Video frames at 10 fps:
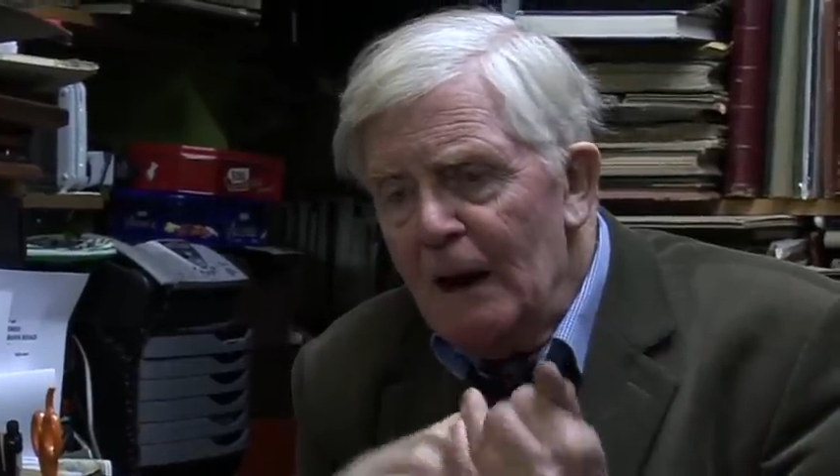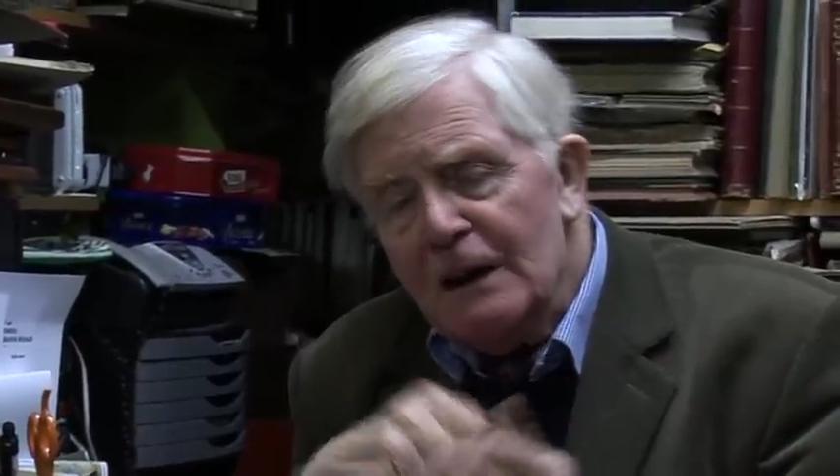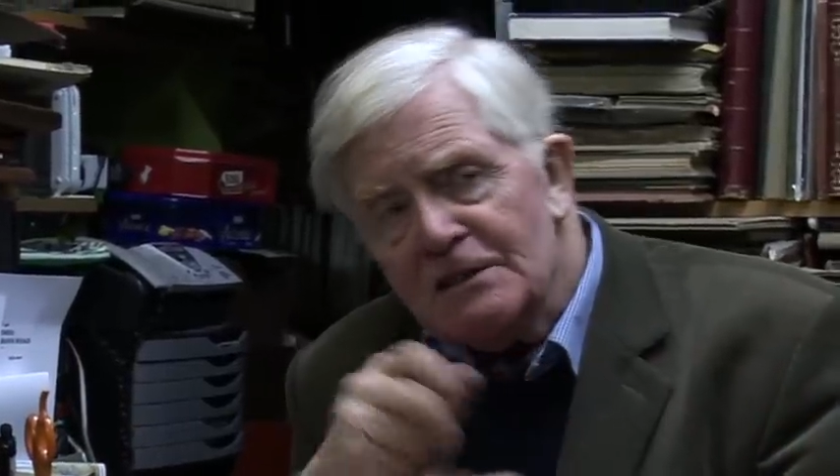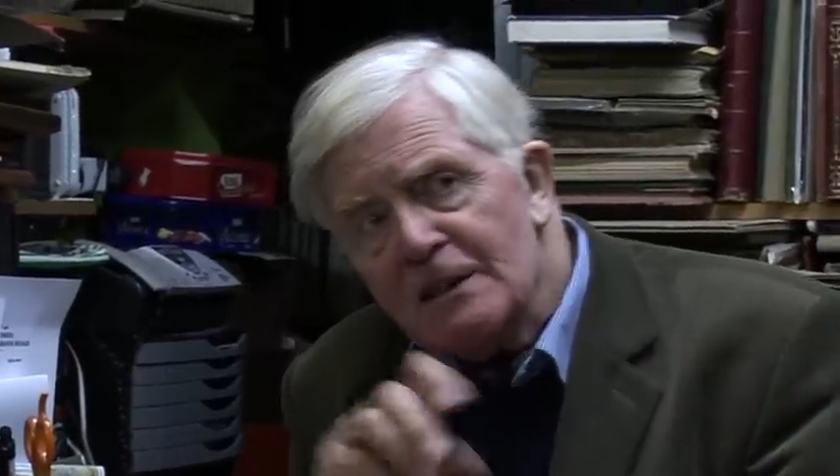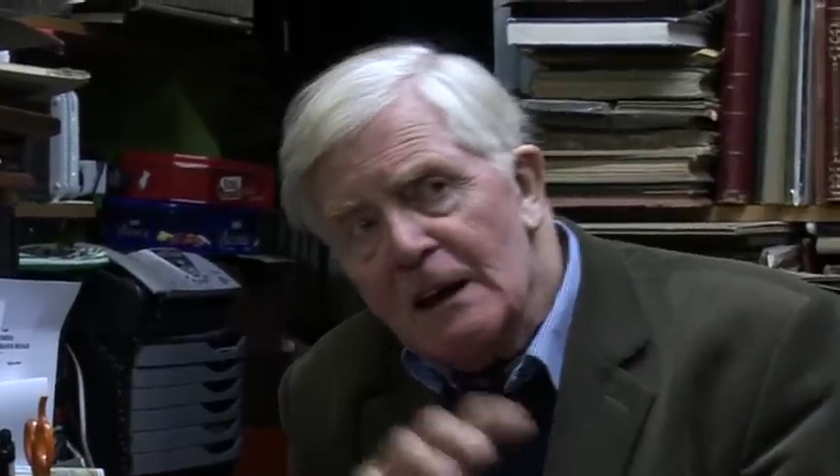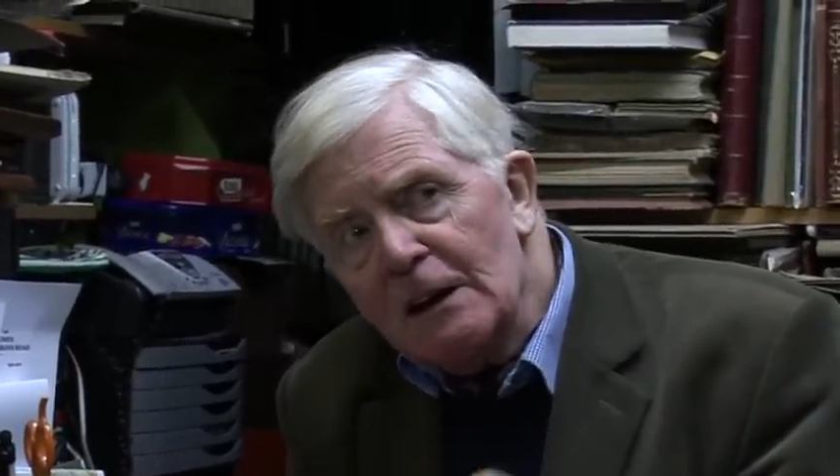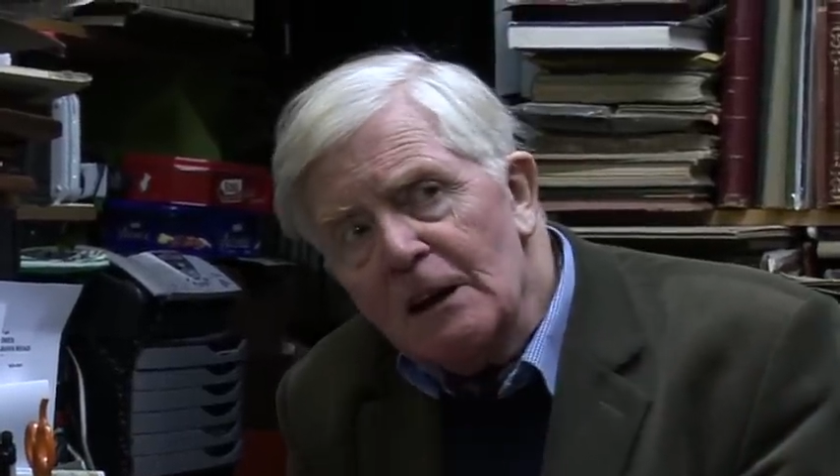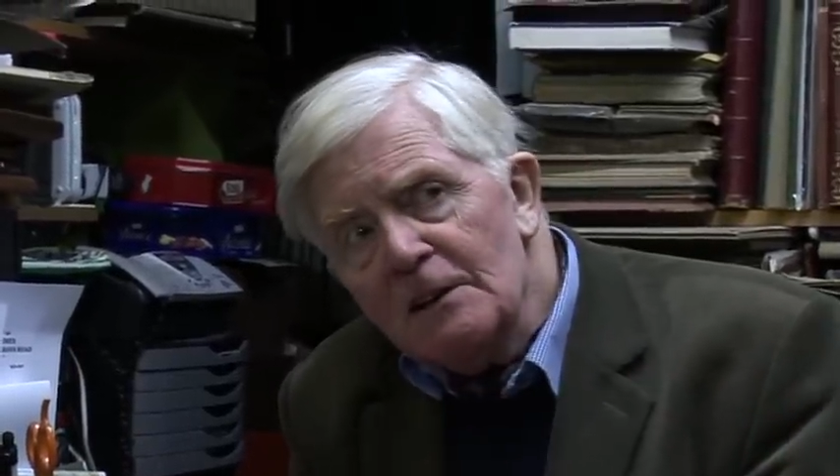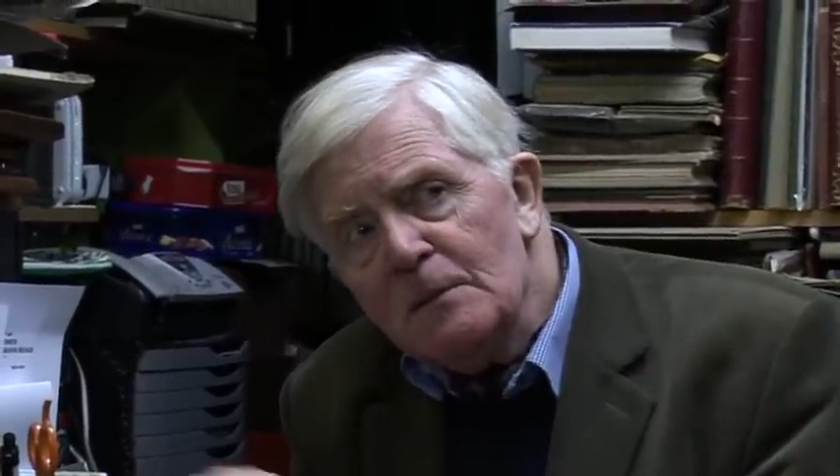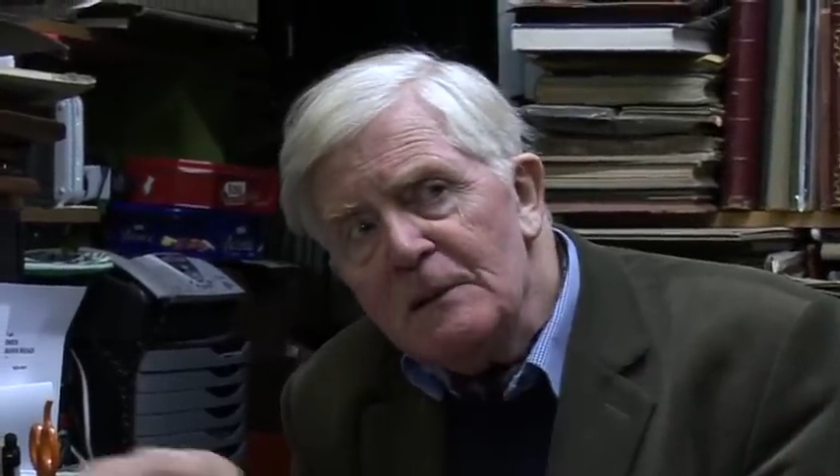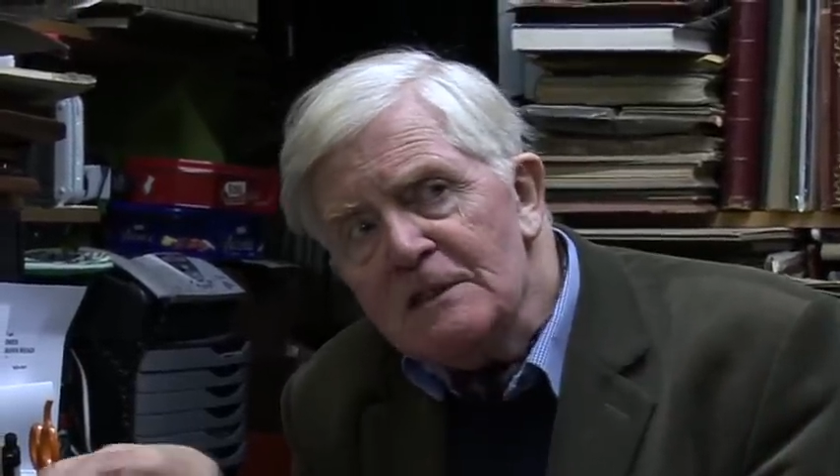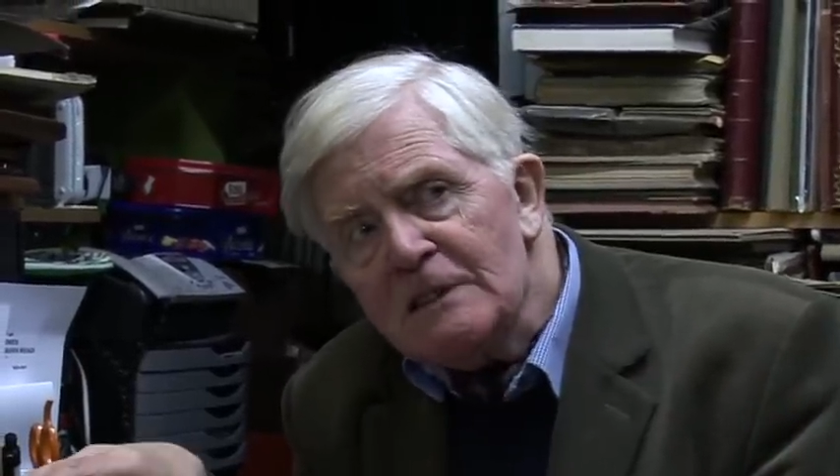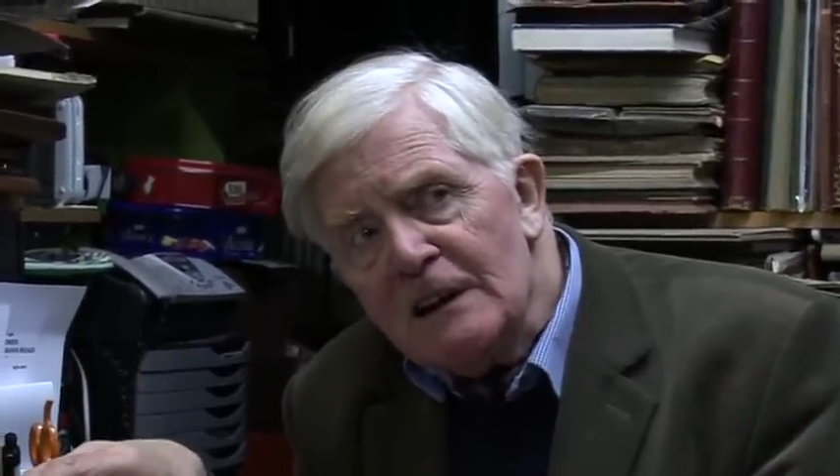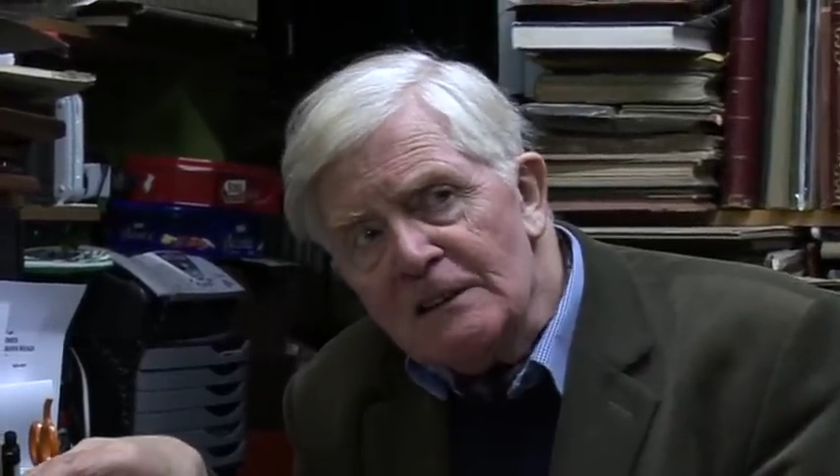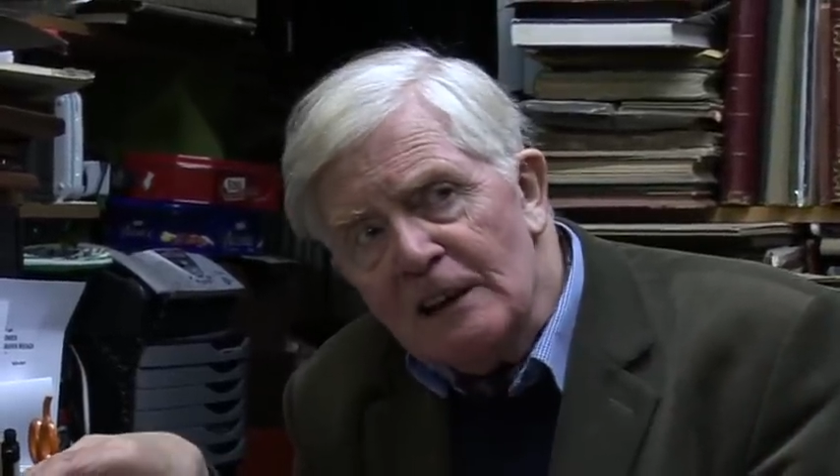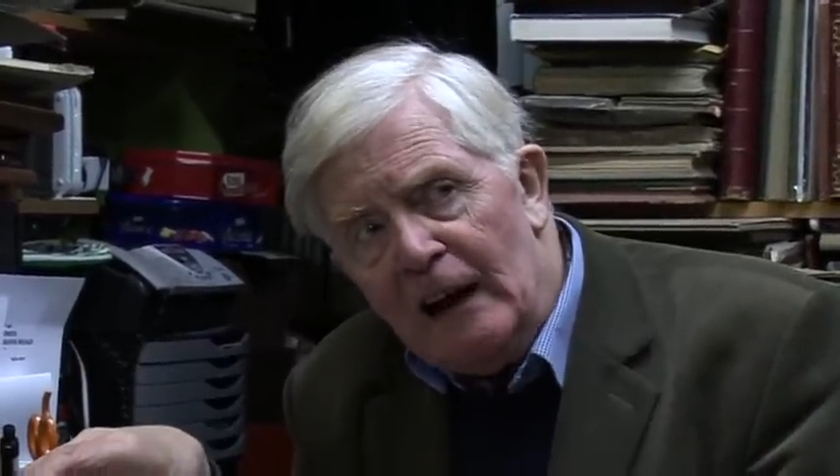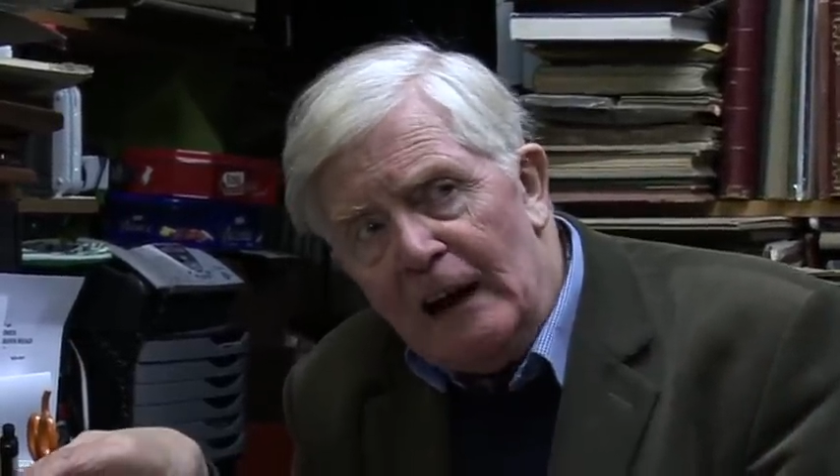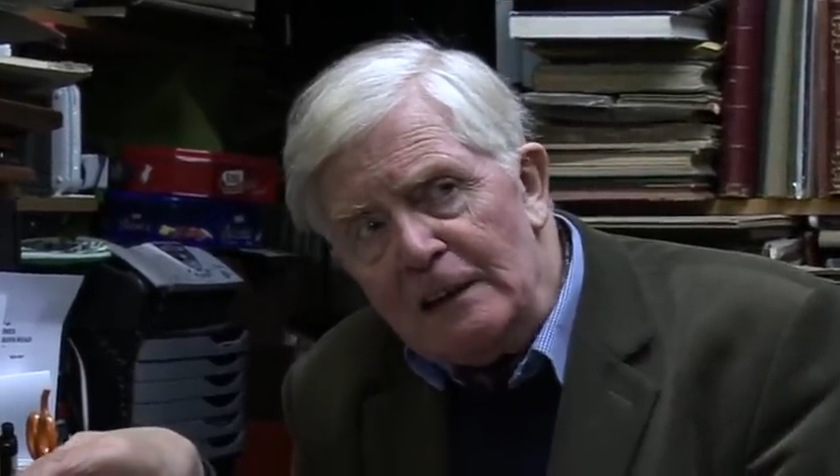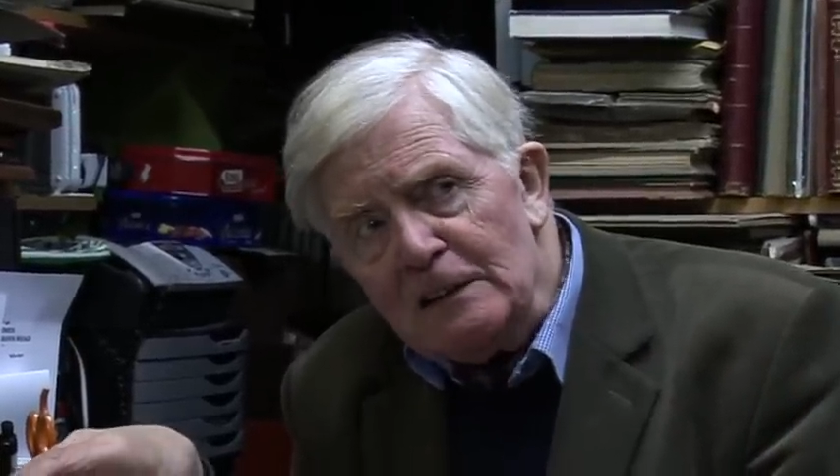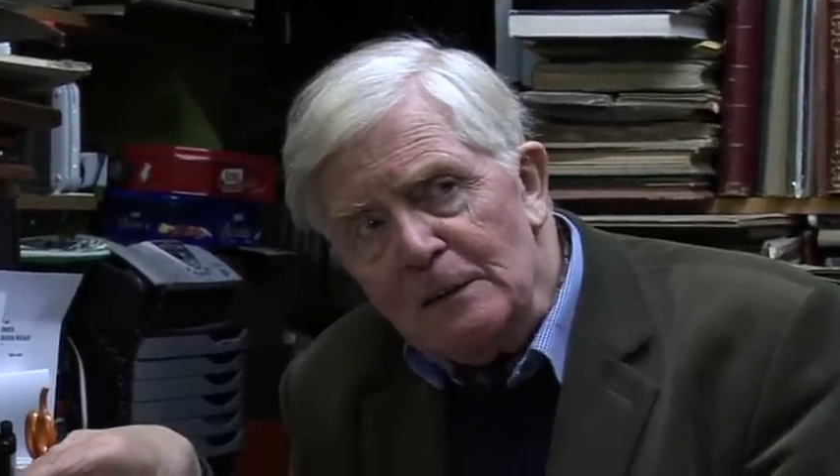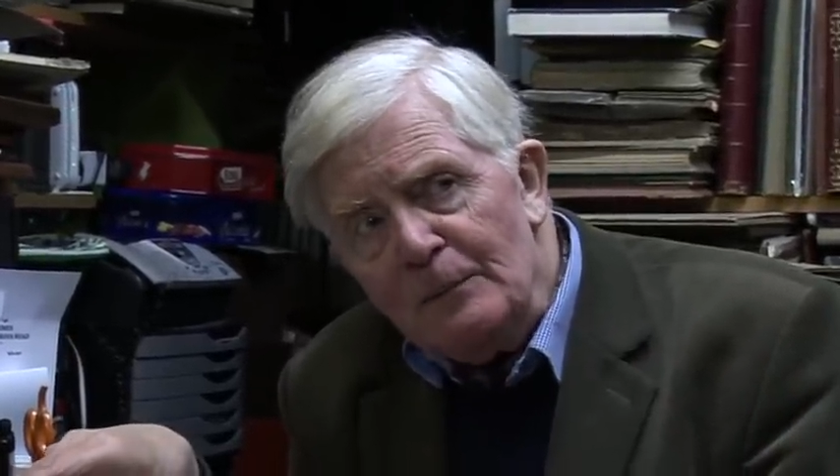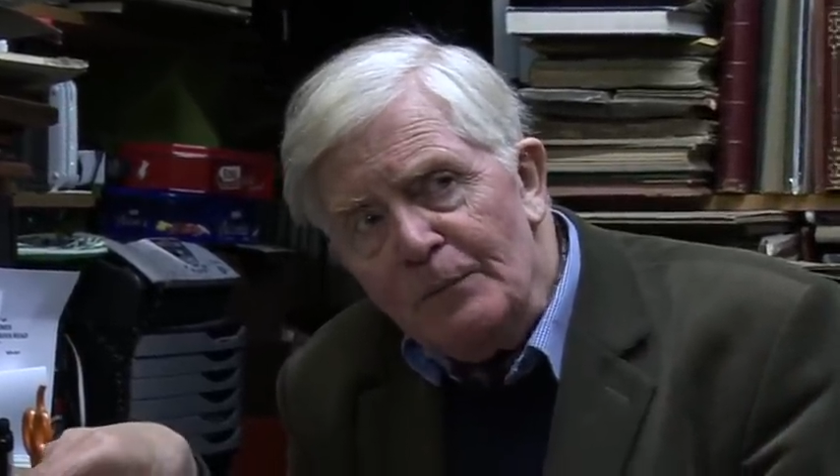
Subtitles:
It's then going to be set alight.